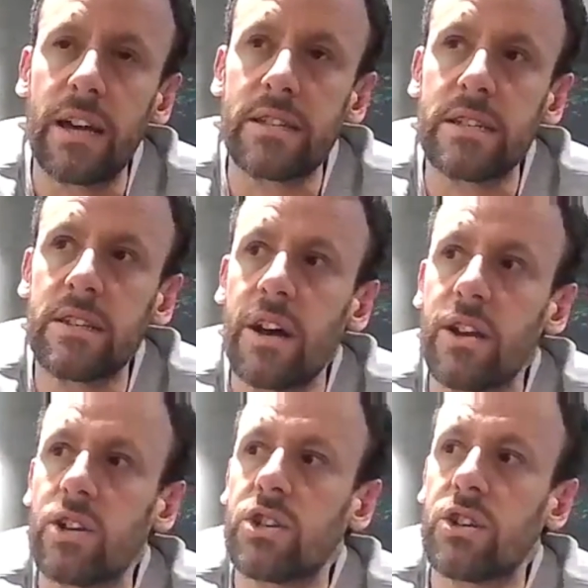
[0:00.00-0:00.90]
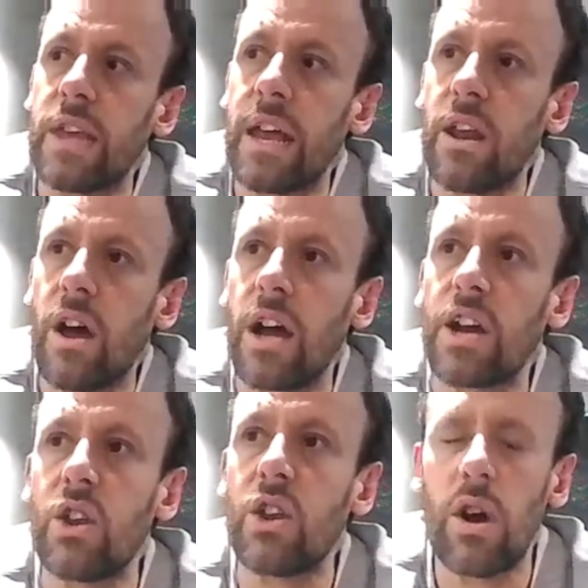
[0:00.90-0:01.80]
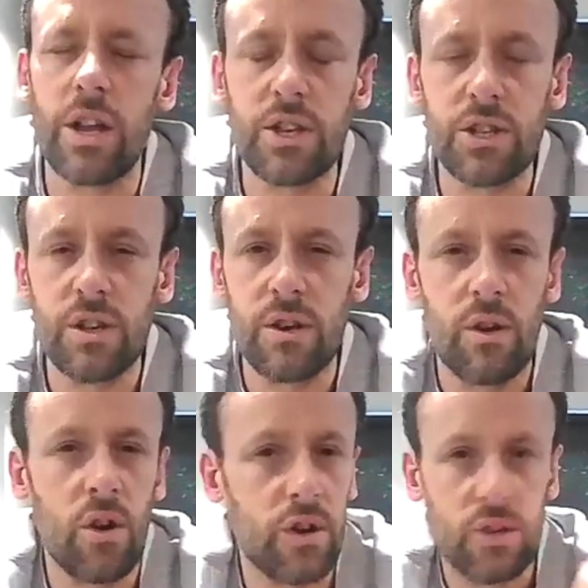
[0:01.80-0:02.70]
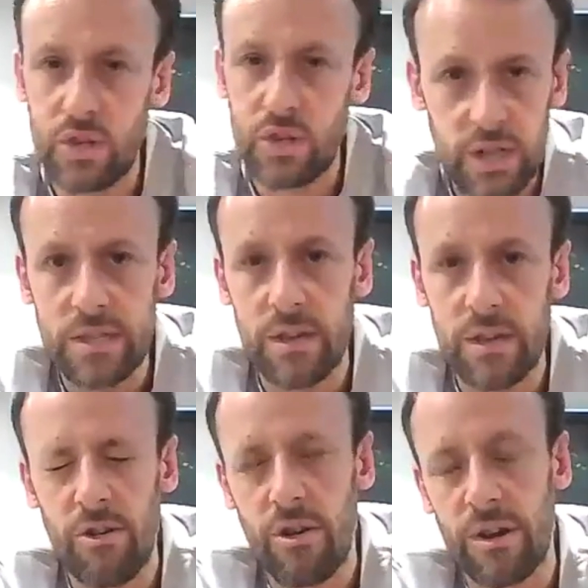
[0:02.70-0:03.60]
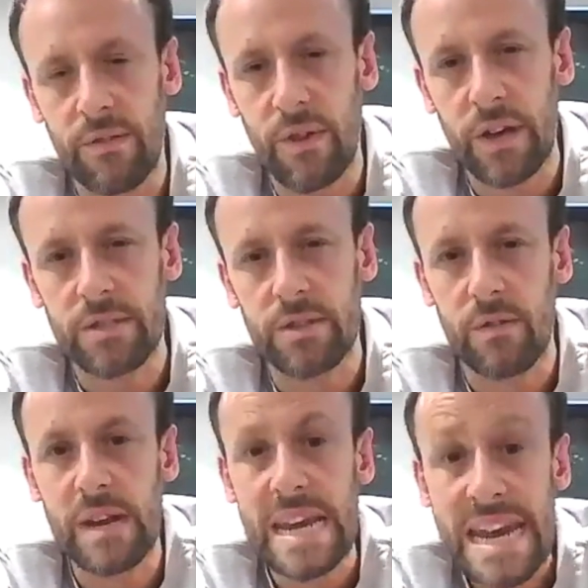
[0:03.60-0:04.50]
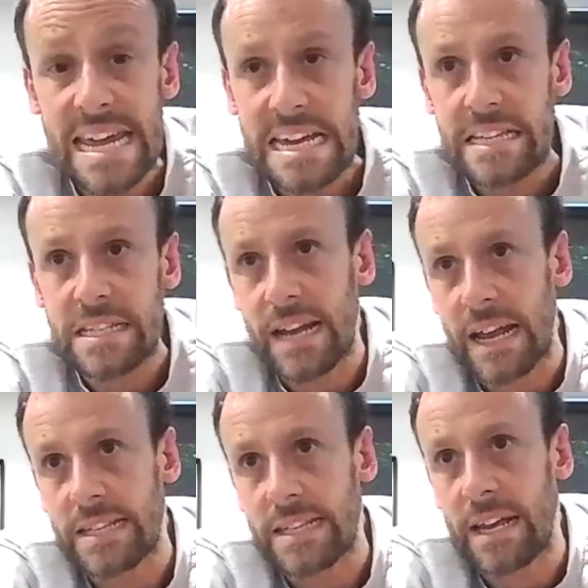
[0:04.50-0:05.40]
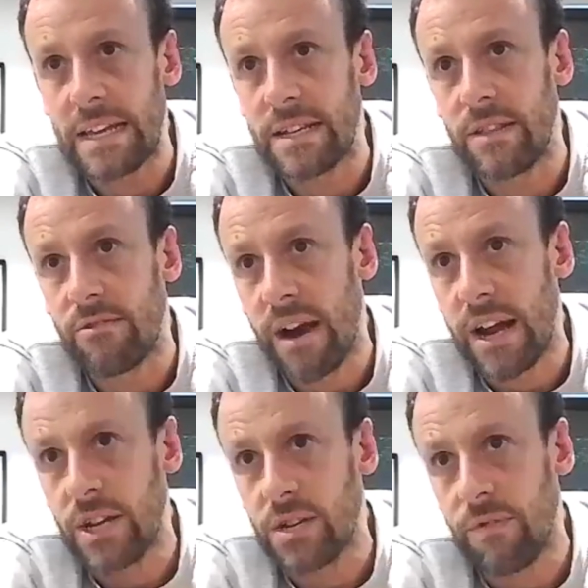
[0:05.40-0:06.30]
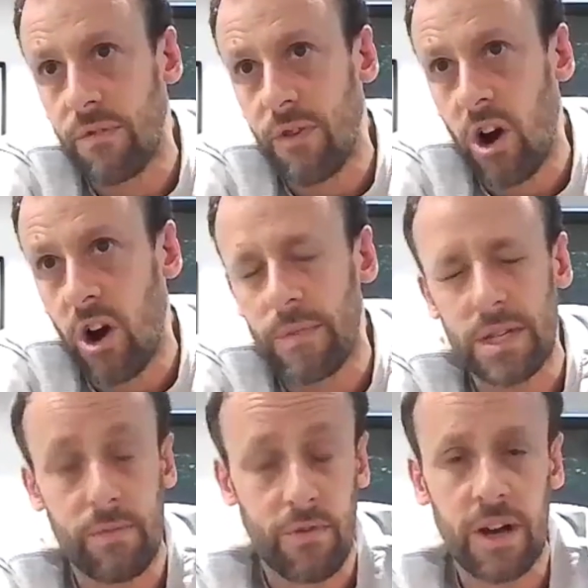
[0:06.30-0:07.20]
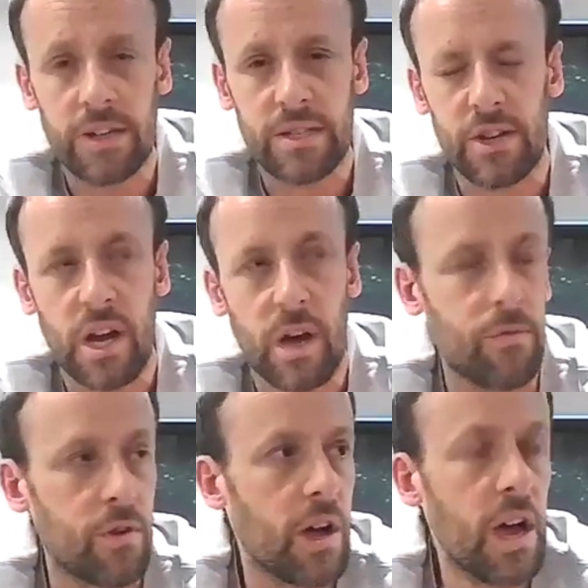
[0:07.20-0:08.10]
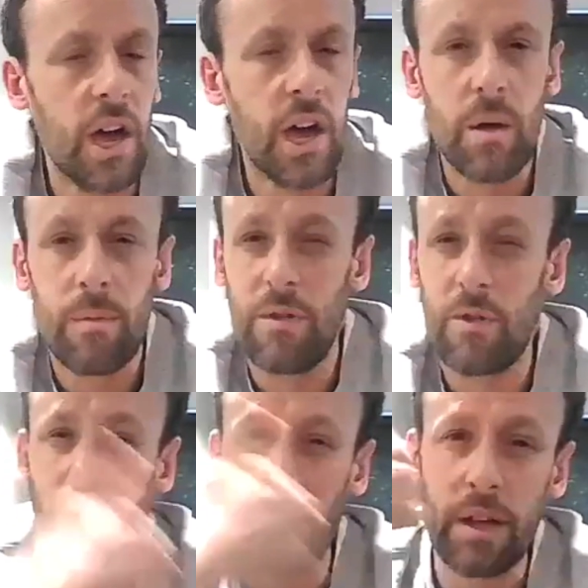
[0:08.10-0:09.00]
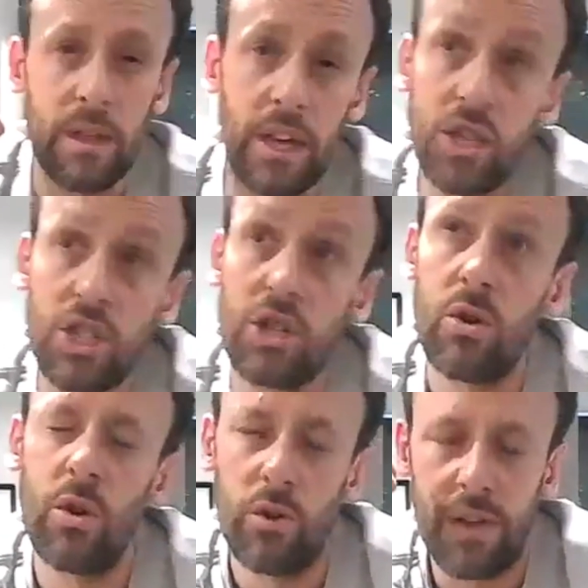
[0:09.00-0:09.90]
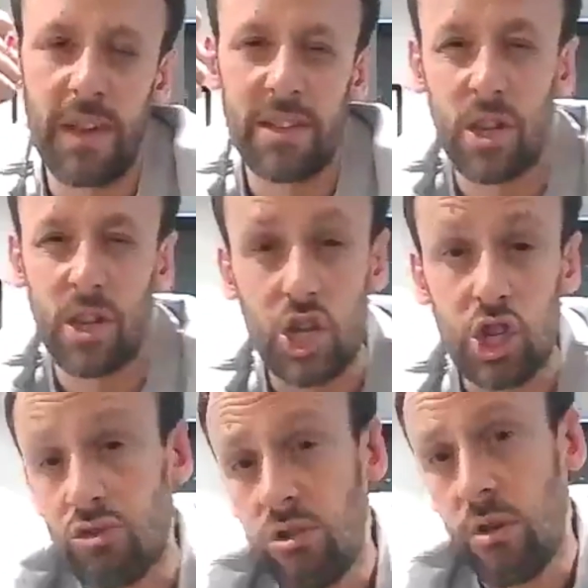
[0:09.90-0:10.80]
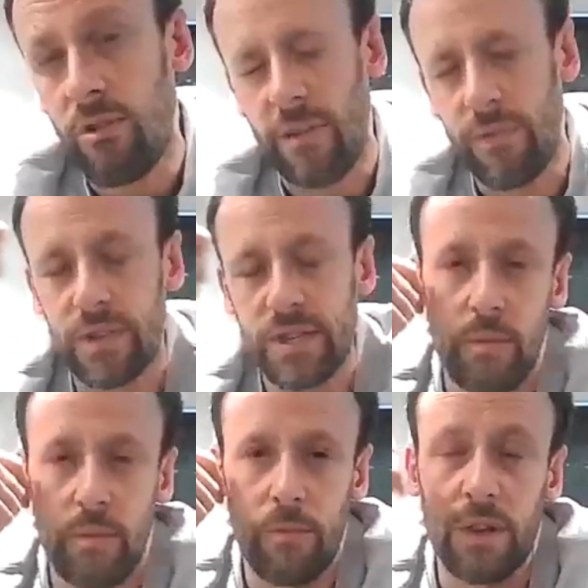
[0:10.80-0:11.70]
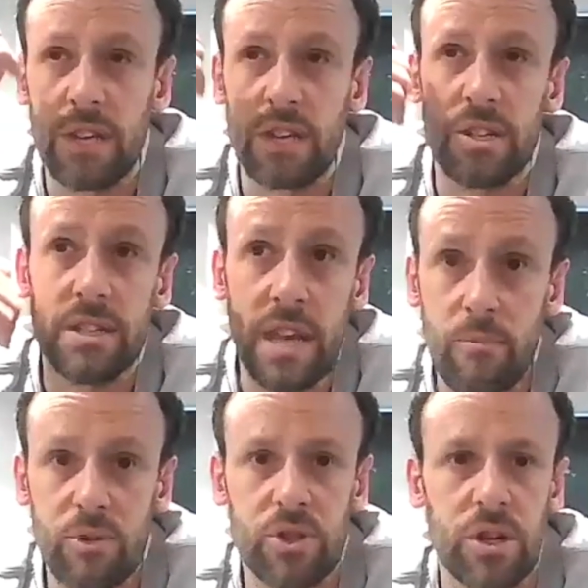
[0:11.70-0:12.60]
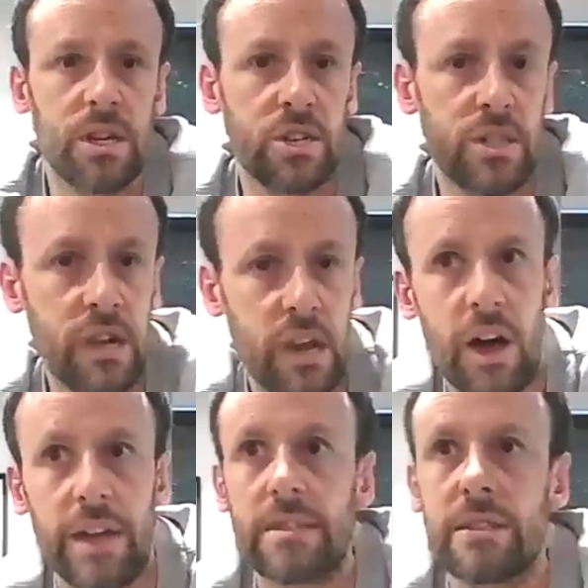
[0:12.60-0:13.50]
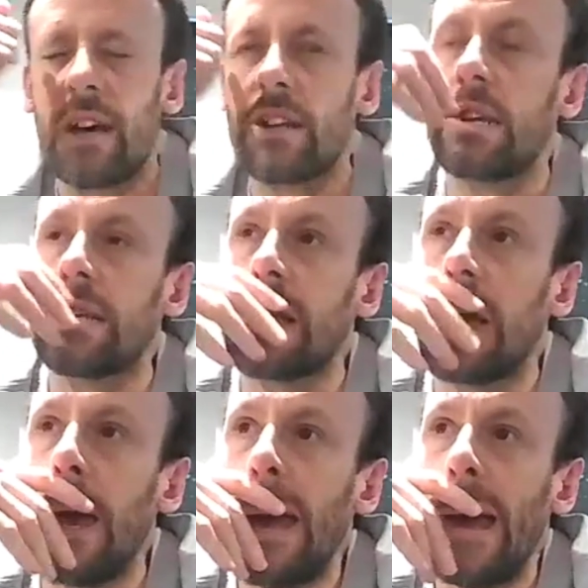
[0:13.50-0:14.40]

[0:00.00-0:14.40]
as a designer, should then acknowledge not just the neurodiverse sort of needs, let's say, as in the range of environments to provide such comfort. You've got to ensure that there's the control around those comforts, such as temperature, such as light, such as